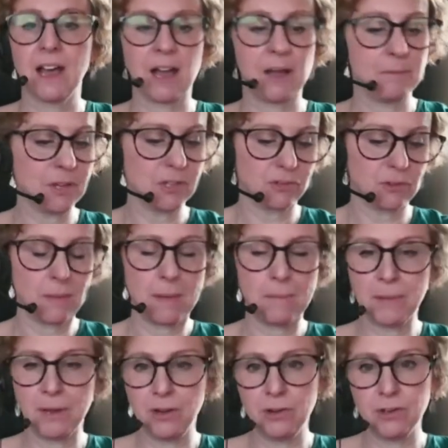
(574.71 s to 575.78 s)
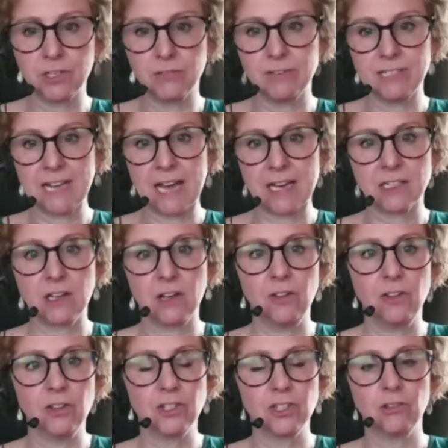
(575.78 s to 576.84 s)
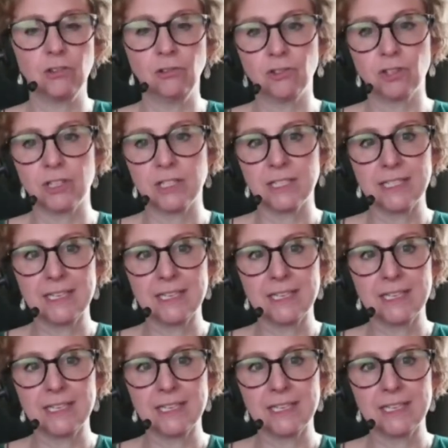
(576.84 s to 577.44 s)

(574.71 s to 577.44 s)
I must remember to redact other children's